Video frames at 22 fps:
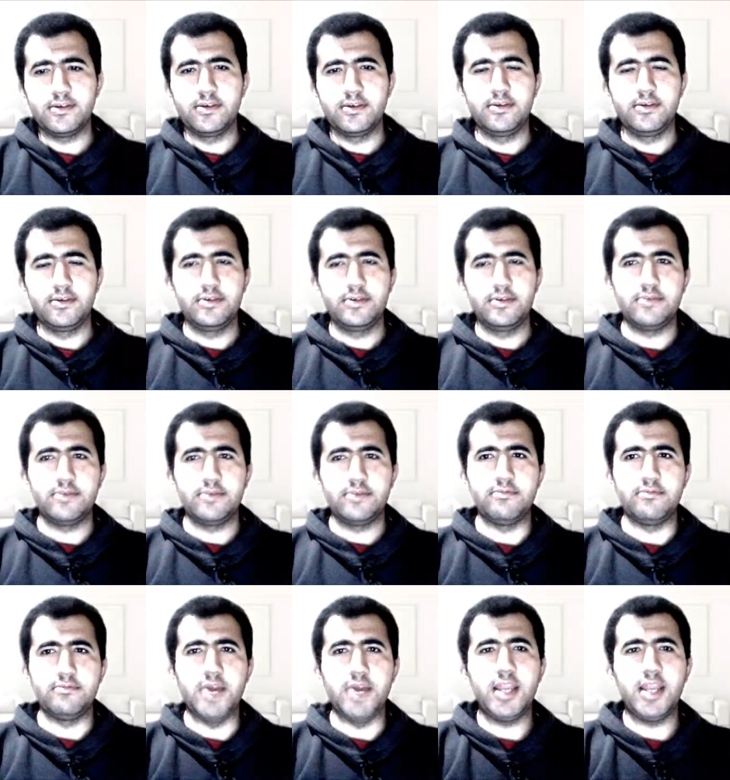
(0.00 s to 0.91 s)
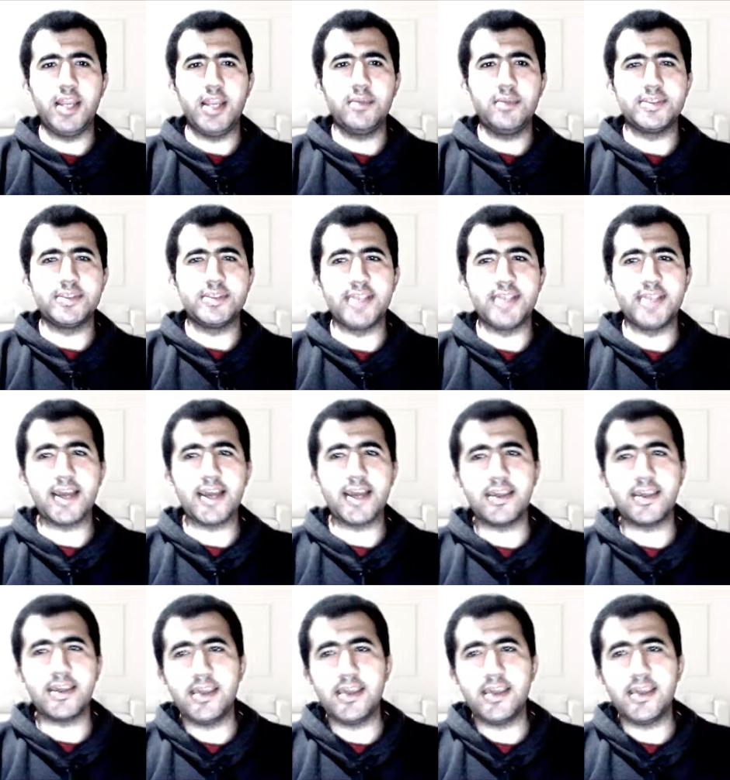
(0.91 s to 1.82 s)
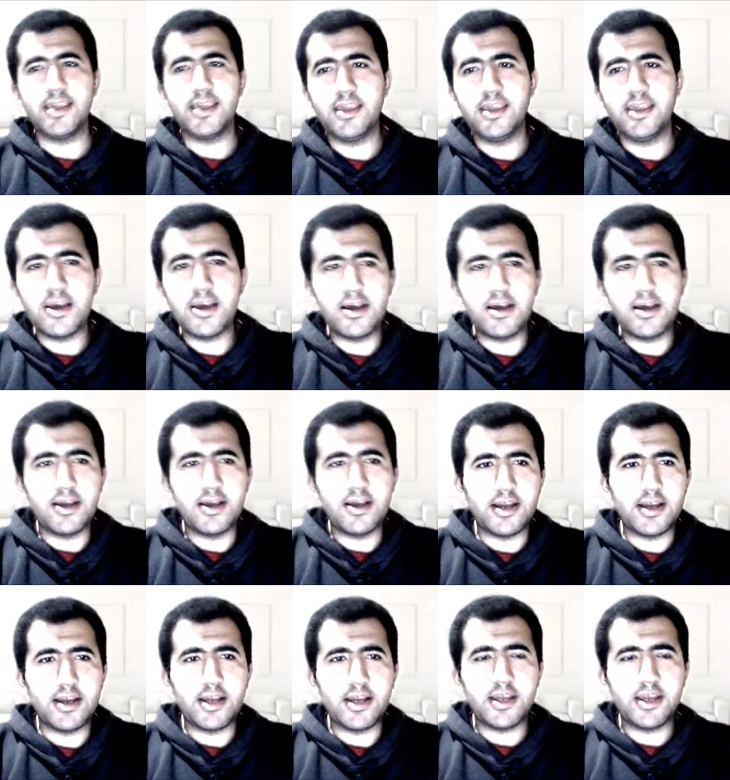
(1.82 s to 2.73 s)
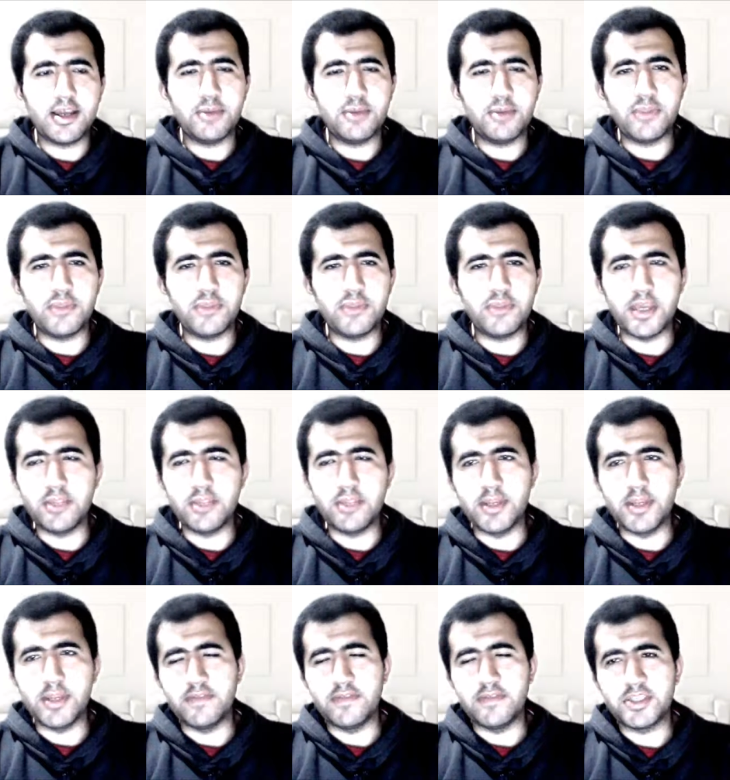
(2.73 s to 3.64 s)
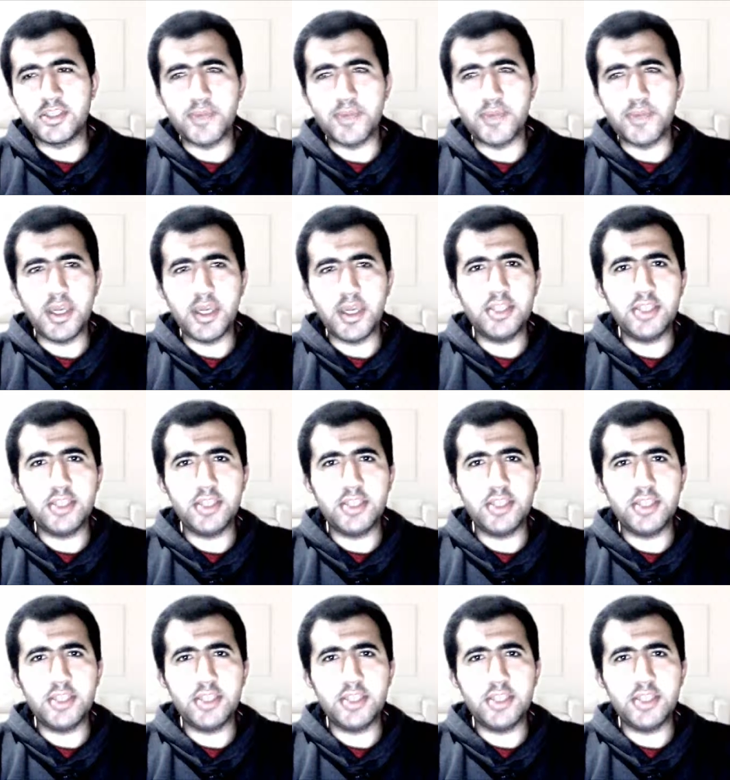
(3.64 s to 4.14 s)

My name is Zaki. I am the admin of this page.